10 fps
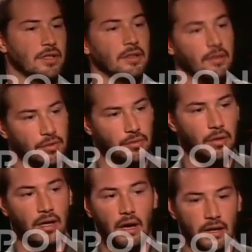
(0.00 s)
It was really
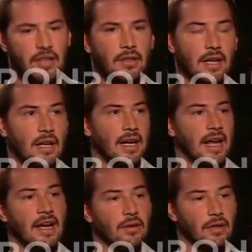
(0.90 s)
hard, and you get kind of
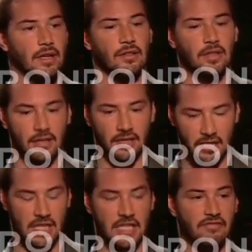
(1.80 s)
angry. You get this
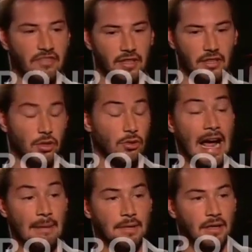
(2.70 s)
kind of feeling
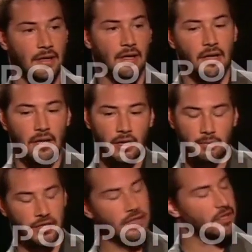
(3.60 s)
trapped,
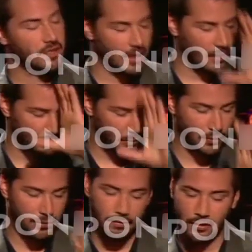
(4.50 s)
but you just kind of
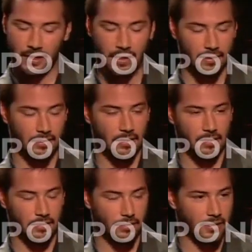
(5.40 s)
breathe and
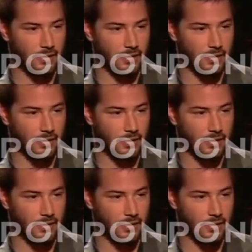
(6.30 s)
do it.